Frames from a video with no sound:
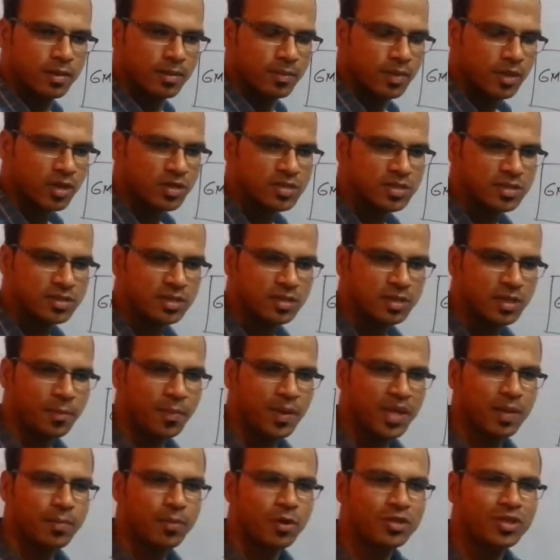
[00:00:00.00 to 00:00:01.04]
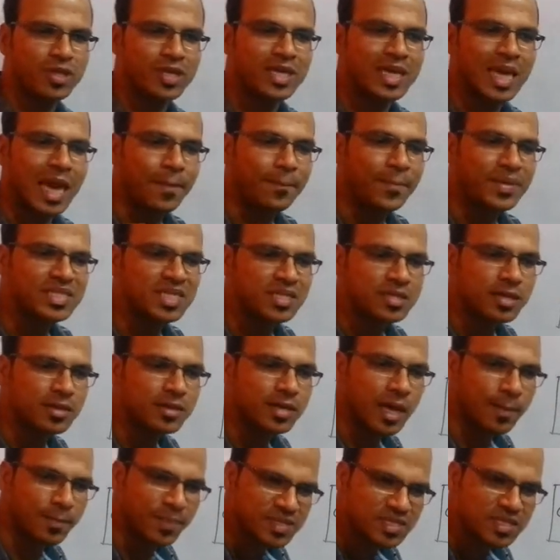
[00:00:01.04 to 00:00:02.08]
Because depend upon the capacitor
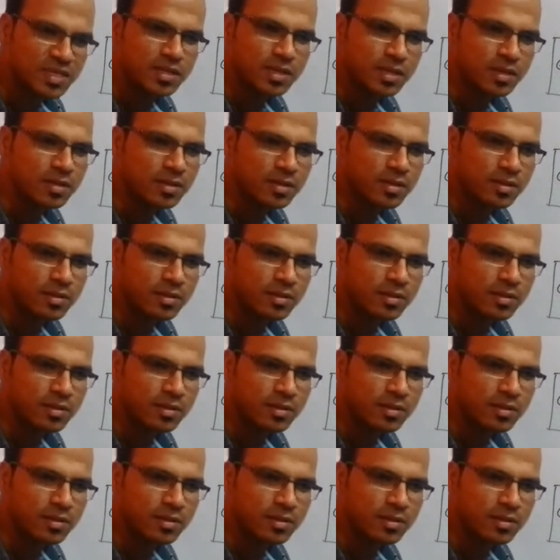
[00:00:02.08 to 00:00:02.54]
capacity,